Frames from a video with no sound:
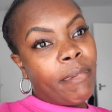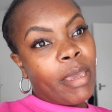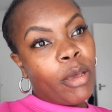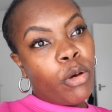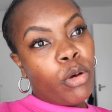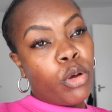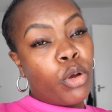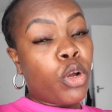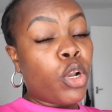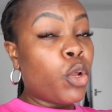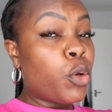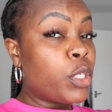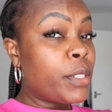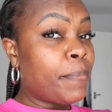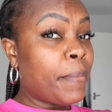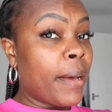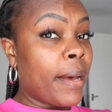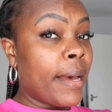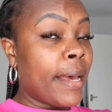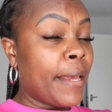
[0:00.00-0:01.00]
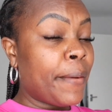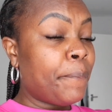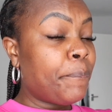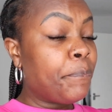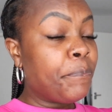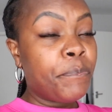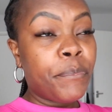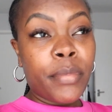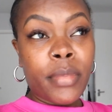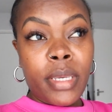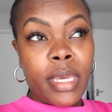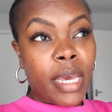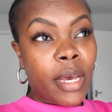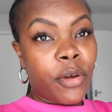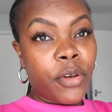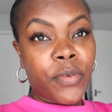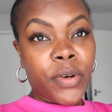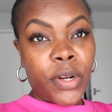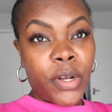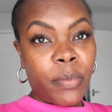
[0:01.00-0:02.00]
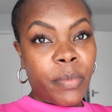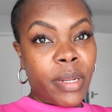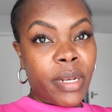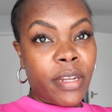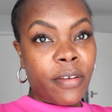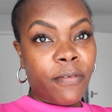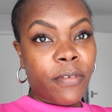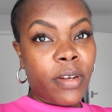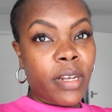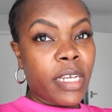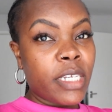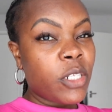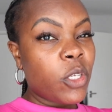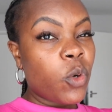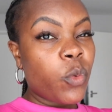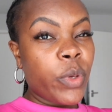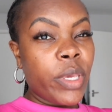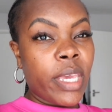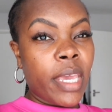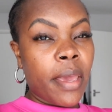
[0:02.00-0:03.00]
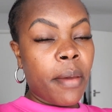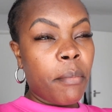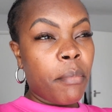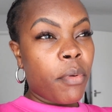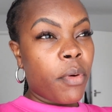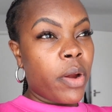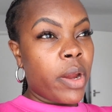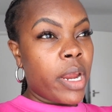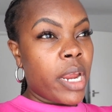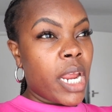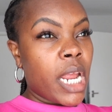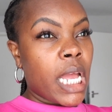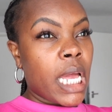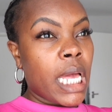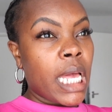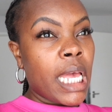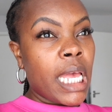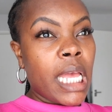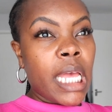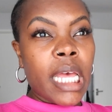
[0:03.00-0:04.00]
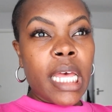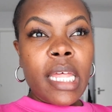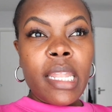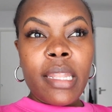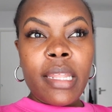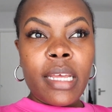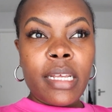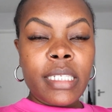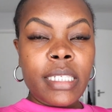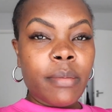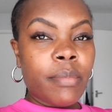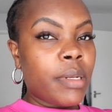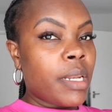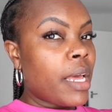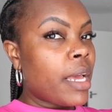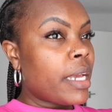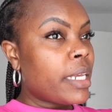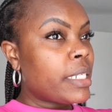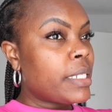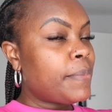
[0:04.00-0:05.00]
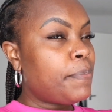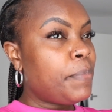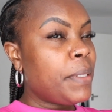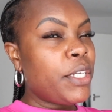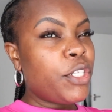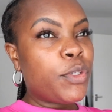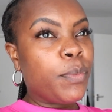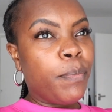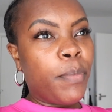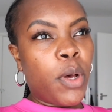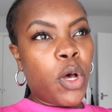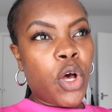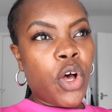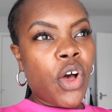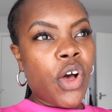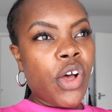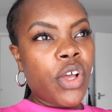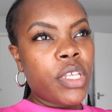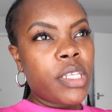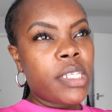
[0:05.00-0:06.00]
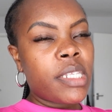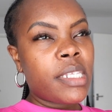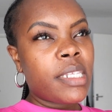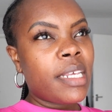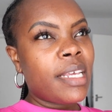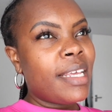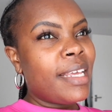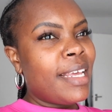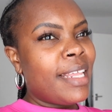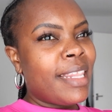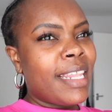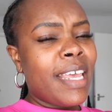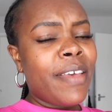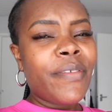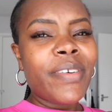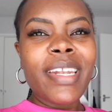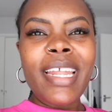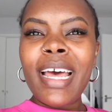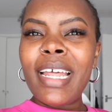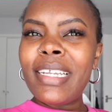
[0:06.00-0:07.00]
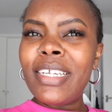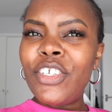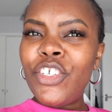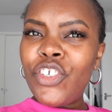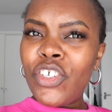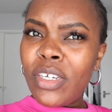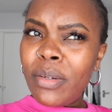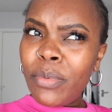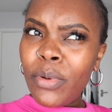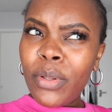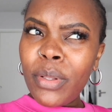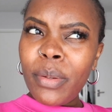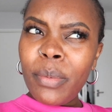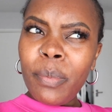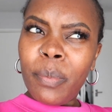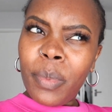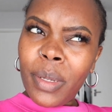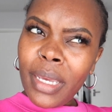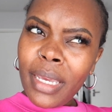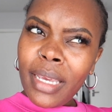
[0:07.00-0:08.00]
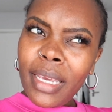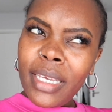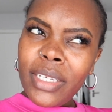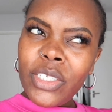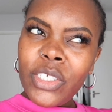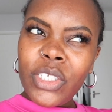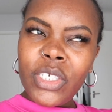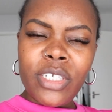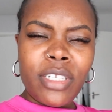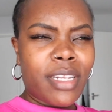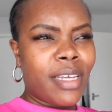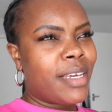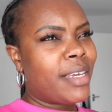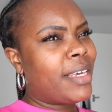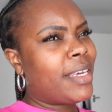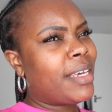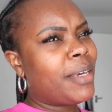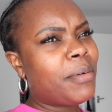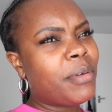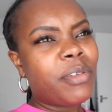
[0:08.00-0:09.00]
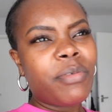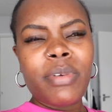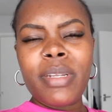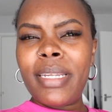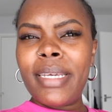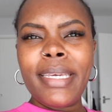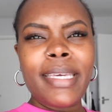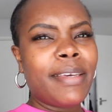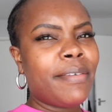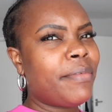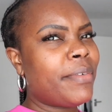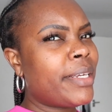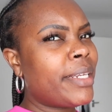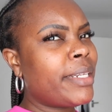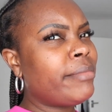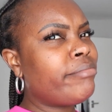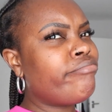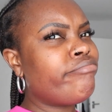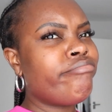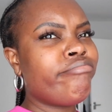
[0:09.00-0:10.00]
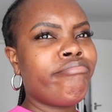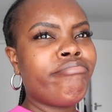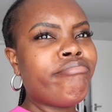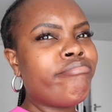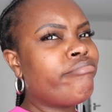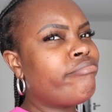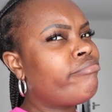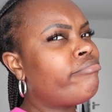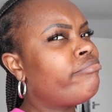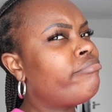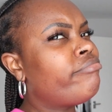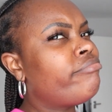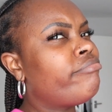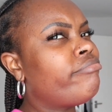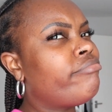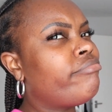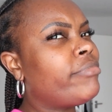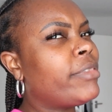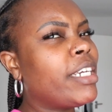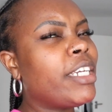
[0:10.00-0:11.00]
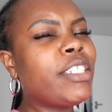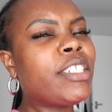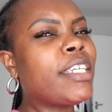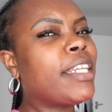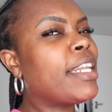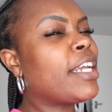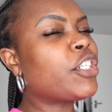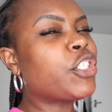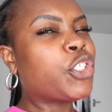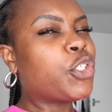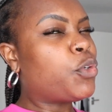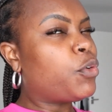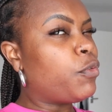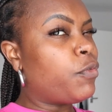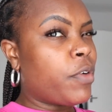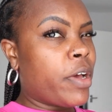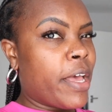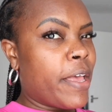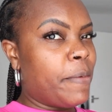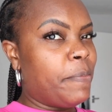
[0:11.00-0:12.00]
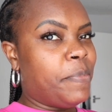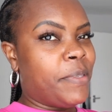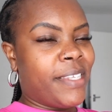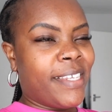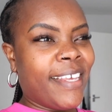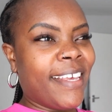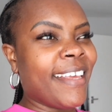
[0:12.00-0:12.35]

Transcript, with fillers: or close by, yeah, I would recommend it for a nice little weekend break. They had some nice beach bars. They even had a gym on the beach. Like it was really giving international vibes.